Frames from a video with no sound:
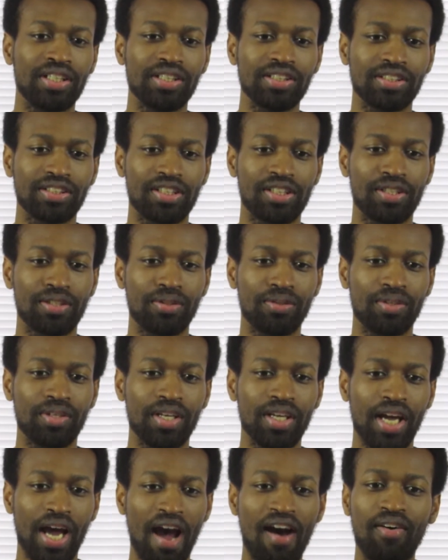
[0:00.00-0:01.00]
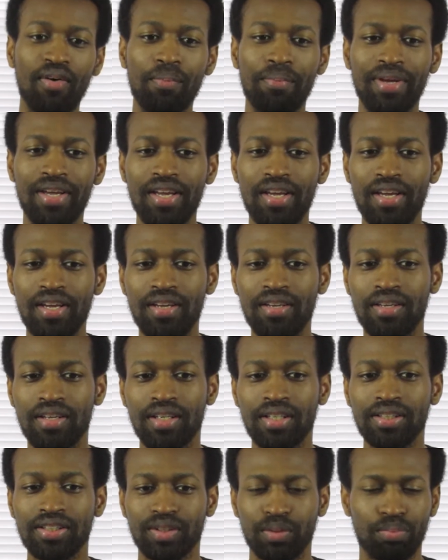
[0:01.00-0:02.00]
So I'll be
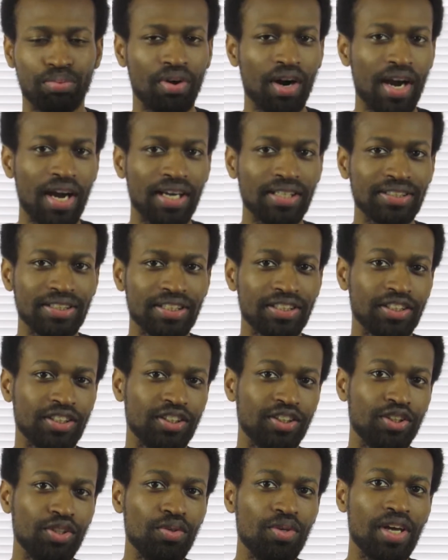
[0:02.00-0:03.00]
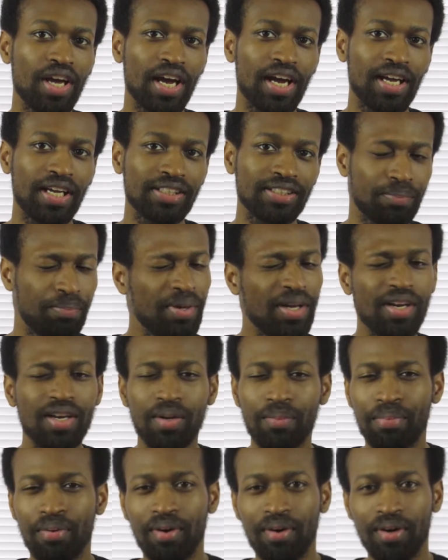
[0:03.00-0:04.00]
surprised, this is you guys,
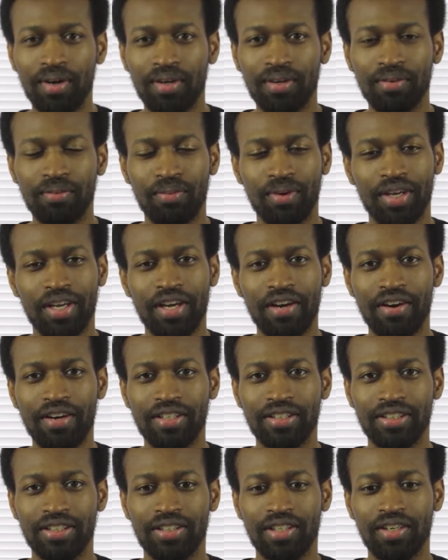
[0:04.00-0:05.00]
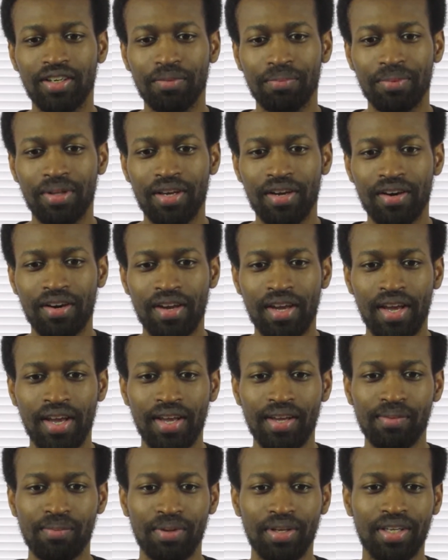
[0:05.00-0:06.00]
depending upon what characters are up there,
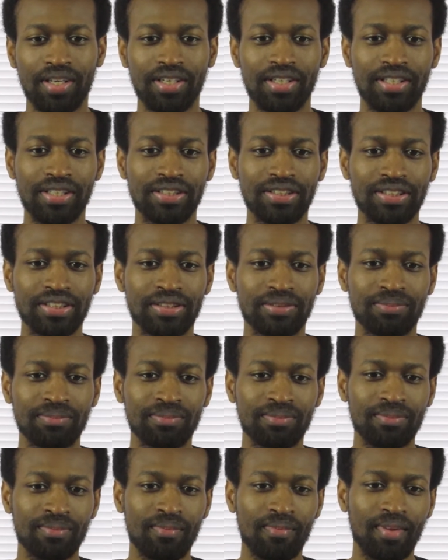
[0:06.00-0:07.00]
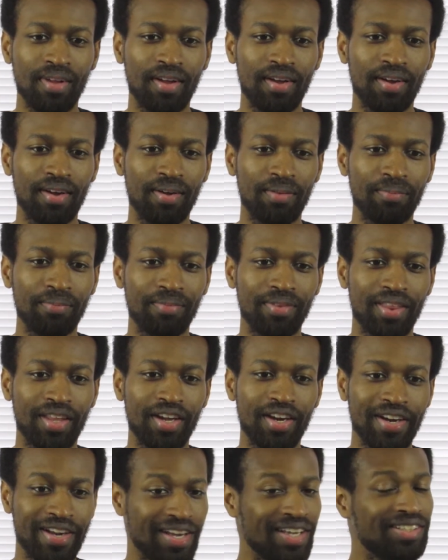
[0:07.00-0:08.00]
because um,
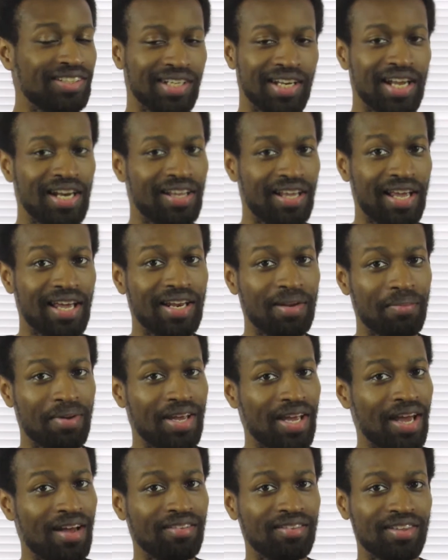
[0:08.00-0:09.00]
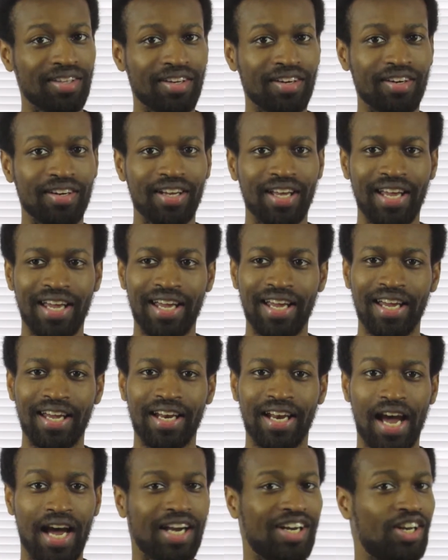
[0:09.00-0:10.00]
there is a lot of anime out there,
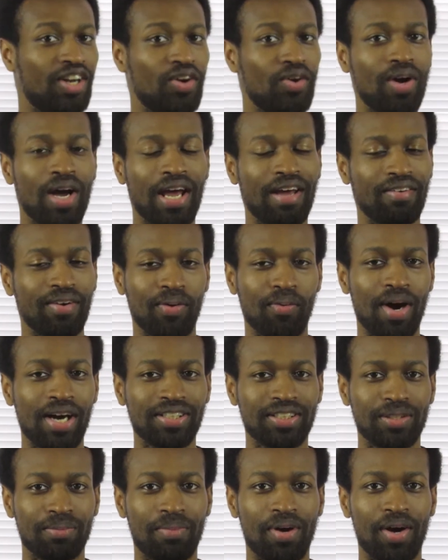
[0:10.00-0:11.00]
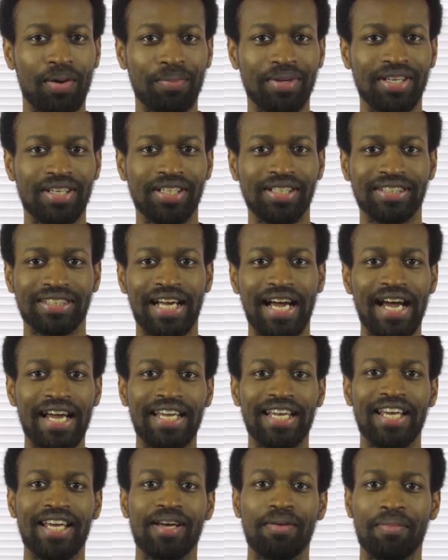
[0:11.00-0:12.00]
and I know I haven't watched them all because
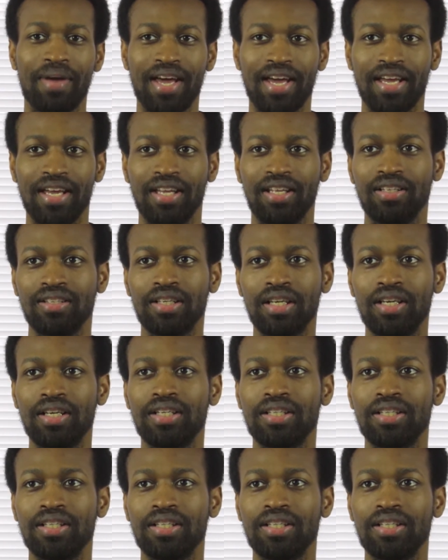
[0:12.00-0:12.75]
I am a